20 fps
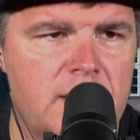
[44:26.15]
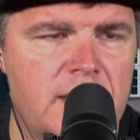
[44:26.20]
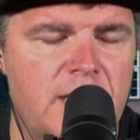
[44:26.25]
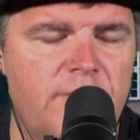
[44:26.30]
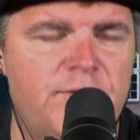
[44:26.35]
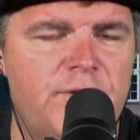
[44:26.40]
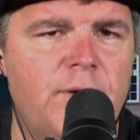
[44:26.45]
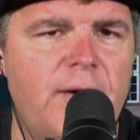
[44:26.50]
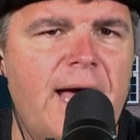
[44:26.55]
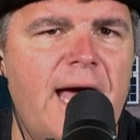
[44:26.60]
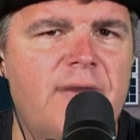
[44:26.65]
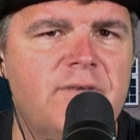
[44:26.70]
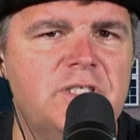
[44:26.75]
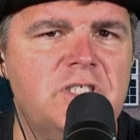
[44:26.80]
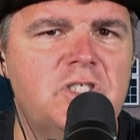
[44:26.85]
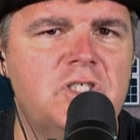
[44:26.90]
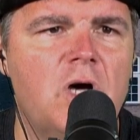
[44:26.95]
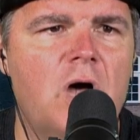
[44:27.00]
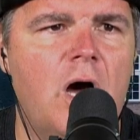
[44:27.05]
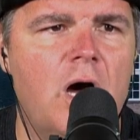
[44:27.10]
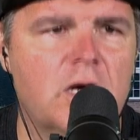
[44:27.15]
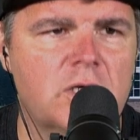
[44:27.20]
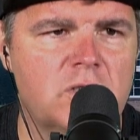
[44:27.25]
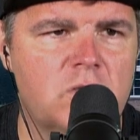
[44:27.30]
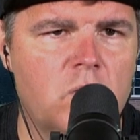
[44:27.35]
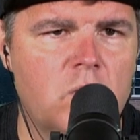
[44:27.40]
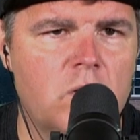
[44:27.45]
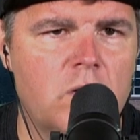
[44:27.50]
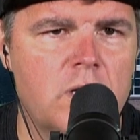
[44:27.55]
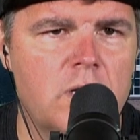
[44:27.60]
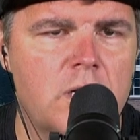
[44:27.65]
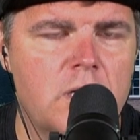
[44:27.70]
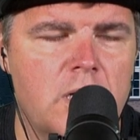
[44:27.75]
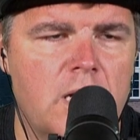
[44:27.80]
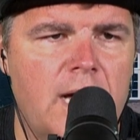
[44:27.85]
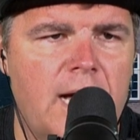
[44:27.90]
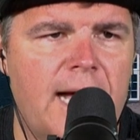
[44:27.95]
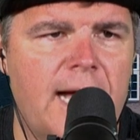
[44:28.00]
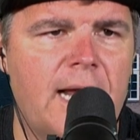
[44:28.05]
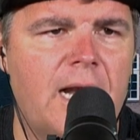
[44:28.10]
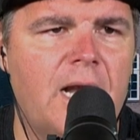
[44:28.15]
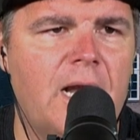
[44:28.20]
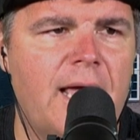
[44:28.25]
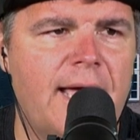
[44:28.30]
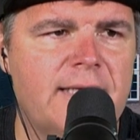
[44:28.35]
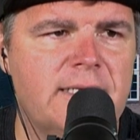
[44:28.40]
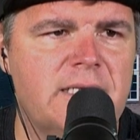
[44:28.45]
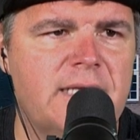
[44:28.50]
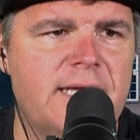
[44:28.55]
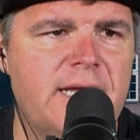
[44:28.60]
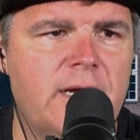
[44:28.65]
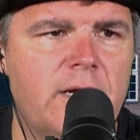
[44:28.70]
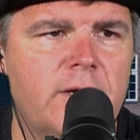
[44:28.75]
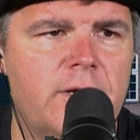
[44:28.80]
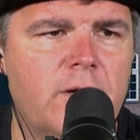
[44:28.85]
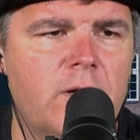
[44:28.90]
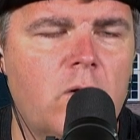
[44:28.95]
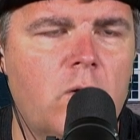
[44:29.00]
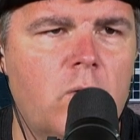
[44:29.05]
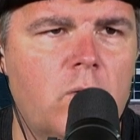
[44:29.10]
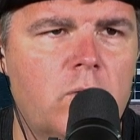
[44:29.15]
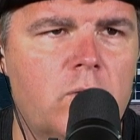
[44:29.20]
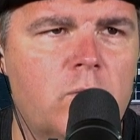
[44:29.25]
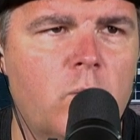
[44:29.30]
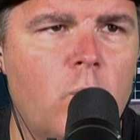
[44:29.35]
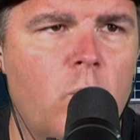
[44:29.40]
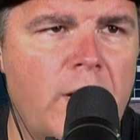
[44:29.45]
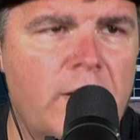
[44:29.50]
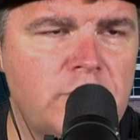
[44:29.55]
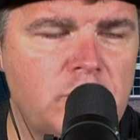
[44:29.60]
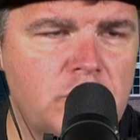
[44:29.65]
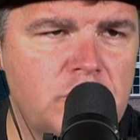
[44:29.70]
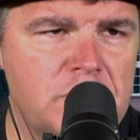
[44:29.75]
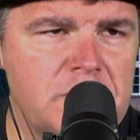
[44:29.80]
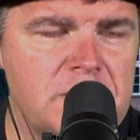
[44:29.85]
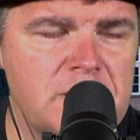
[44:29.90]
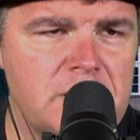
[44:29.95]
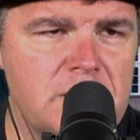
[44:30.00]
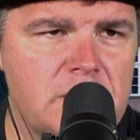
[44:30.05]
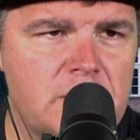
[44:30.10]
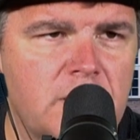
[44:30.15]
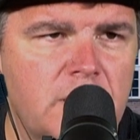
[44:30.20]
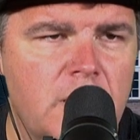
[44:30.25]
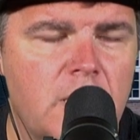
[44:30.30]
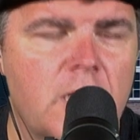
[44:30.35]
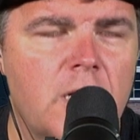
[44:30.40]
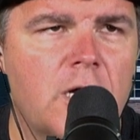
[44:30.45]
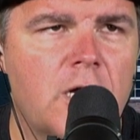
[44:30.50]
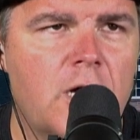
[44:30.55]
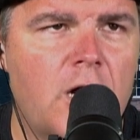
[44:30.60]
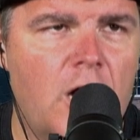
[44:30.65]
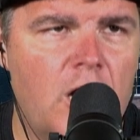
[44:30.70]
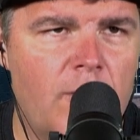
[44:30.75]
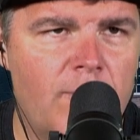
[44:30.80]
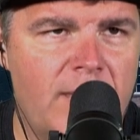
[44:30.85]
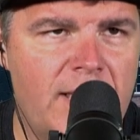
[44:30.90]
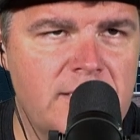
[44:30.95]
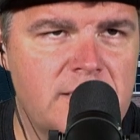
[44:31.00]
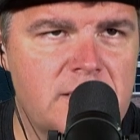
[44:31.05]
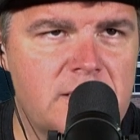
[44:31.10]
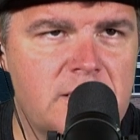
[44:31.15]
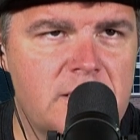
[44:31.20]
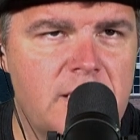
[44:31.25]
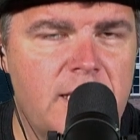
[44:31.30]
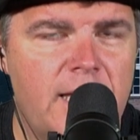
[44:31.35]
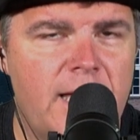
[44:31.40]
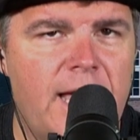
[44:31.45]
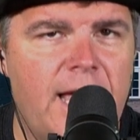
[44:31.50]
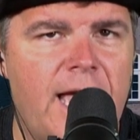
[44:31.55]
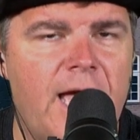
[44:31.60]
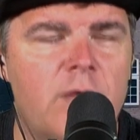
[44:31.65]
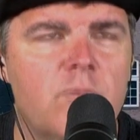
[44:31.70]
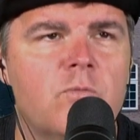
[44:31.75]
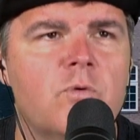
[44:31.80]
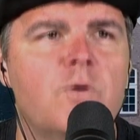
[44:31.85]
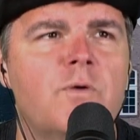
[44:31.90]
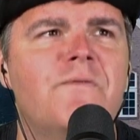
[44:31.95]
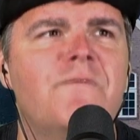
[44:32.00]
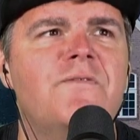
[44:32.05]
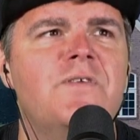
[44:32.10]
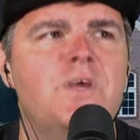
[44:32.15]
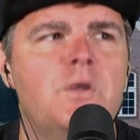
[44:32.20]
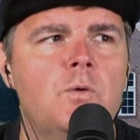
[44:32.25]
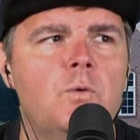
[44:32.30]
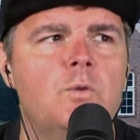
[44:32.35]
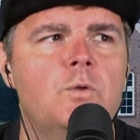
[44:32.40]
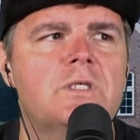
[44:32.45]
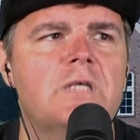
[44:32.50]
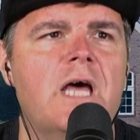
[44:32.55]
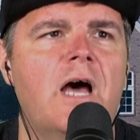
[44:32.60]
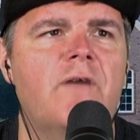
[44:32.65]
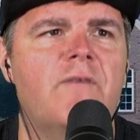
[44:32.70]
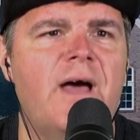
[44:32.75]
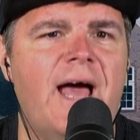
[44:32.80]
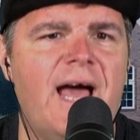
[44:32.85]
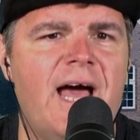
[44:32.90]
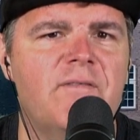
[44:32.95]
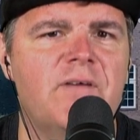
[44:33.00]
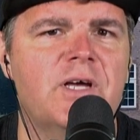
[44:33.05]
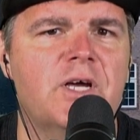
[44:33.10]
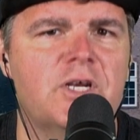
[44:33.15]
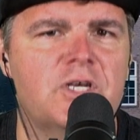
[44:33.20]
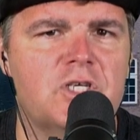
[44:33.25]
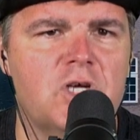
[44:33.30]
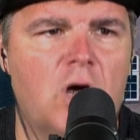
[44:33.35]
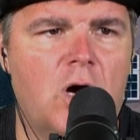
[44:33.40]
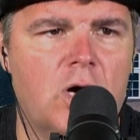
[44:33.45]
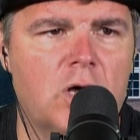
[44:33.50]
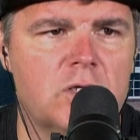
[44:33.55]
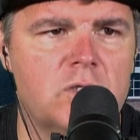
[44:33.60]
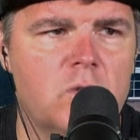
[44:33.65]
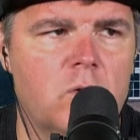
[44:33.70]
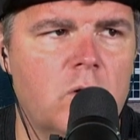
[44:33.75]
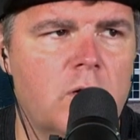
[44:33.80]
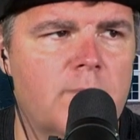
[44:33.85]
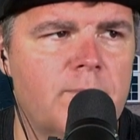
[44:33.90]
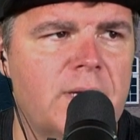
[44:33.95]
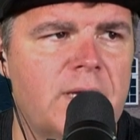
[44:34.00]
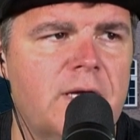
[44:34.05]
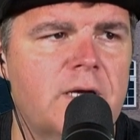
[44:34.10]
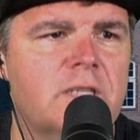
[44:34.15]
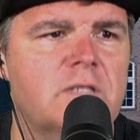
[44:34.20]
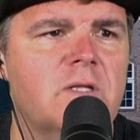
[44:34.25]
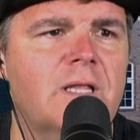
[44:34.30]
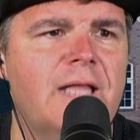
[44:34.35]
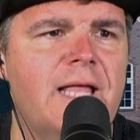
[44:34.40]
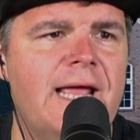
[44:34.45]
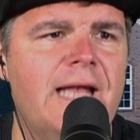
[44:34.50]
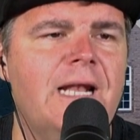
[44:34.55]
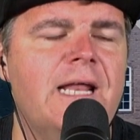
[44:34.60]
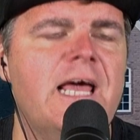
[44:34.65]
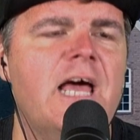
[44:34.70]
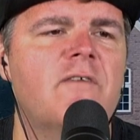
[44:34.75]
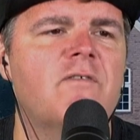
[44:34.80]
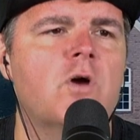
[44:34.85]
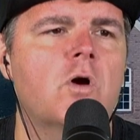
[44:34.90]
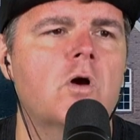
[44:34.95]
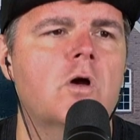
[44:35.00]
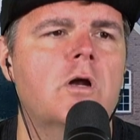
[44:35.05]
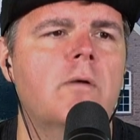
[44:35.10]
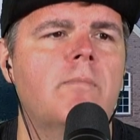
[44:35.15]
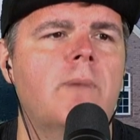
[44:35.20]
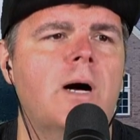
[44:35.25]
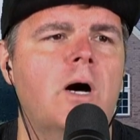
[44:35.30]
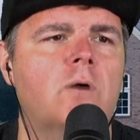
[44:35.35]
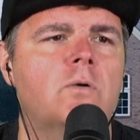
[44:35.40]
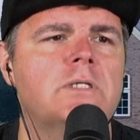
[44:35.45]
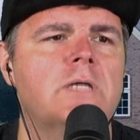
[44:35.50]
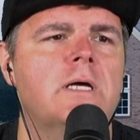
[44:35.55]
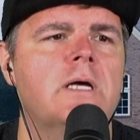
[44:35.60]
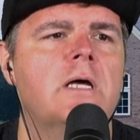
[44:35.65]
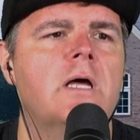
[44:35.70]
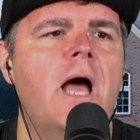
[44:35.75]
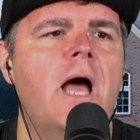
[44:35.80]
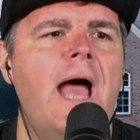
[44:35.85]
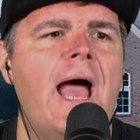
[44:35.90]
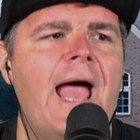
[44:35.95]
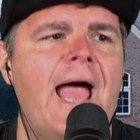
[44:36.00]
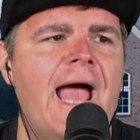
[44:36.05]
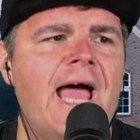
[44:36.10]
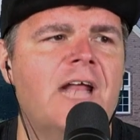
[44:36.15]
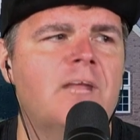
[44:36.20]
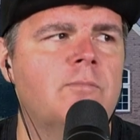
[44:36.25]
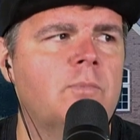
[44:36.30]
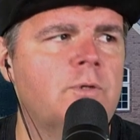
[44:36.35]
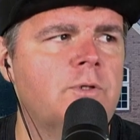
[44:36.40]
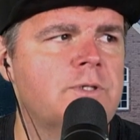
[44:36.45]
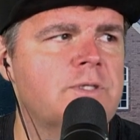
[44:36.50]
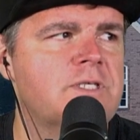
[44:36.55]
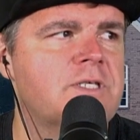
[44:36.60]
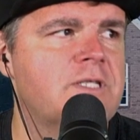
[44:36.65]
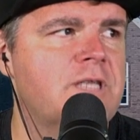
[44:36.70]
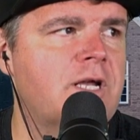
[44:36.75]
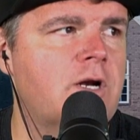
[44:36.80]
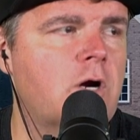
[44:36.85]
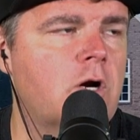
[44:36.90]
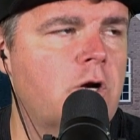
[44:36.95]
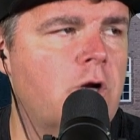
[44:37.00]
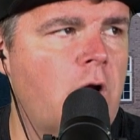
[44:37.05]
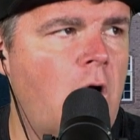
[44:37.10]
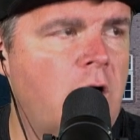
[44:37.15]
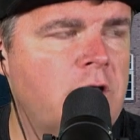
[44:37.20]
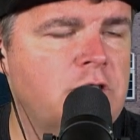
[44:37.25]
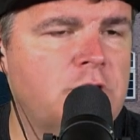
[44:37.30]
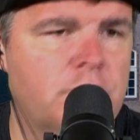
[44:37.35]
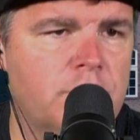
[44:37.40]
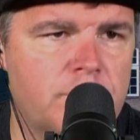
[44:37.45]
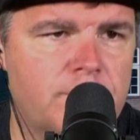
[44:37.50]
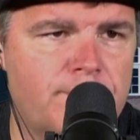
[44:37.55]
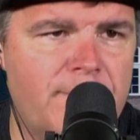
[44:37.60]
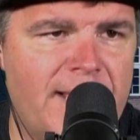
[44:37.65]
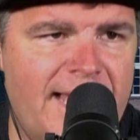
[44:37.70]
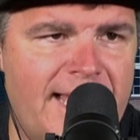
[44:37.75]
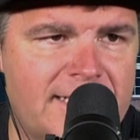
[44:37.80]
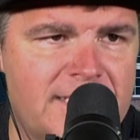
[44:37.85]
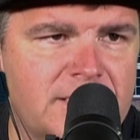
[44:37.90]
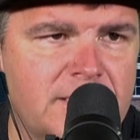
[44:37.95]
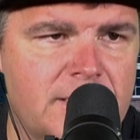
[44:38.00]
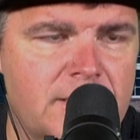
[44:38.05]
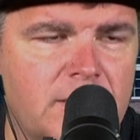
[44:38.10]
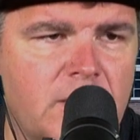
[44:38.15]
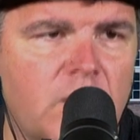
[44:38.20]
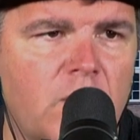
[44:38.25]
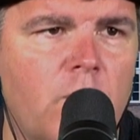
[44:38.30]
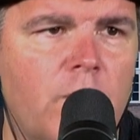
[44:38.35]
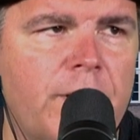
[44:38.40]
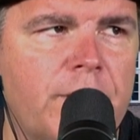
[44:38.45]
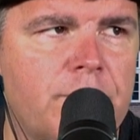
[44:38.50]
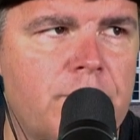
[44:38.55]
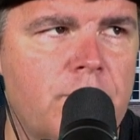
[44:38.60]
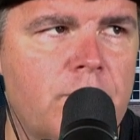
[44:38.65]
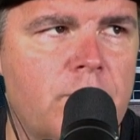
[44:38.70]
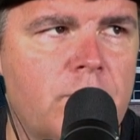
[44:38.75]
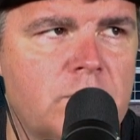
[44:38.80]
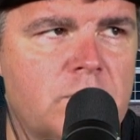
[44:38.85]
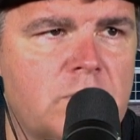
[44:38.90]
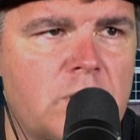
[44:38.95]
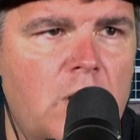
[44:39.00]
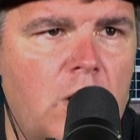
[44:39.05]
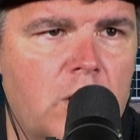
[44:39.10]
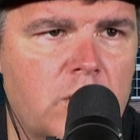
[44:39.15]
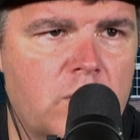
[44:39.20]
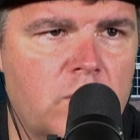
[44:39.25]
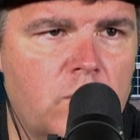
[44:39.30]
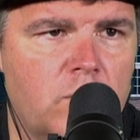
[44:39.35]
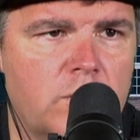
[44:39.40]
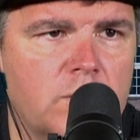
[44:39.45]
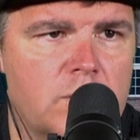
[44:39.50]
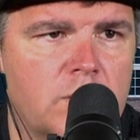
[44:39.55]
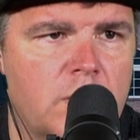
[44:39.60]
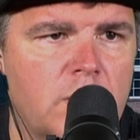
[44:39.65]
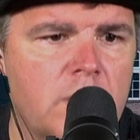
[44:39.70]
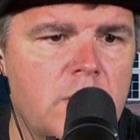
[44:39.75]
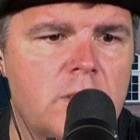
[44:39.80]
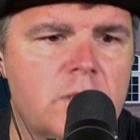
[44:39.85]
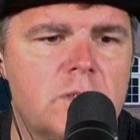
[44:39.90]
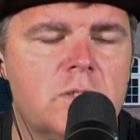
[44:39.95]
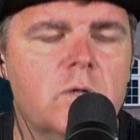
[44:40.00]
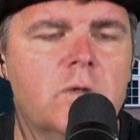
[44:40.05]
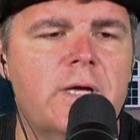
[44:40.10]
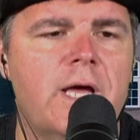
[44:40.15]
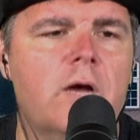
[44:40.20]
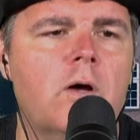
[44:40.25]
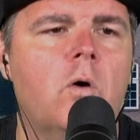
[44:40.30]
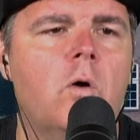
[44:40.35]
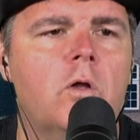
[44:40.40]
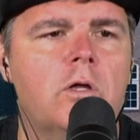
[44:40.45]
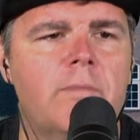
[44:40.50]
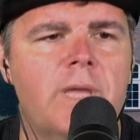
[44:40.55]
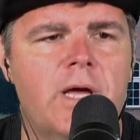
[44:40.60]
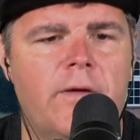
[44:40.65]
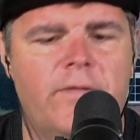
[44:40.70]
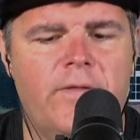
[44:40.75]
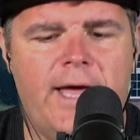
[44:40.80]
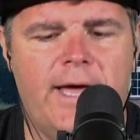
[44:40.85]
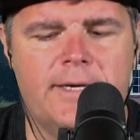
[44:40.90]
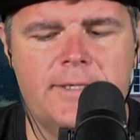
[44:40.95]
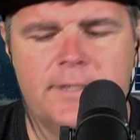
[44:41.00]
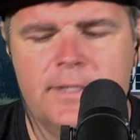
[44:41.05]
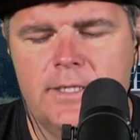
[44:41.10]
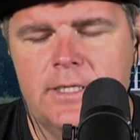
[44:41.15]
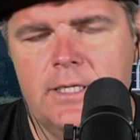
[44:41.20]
If you have a dog door, I'd like to hear your questions, comments, and reviews of having a dog door, because lately I've heard about animals that are not your pet going through those dog doors. So get a hold of me on that.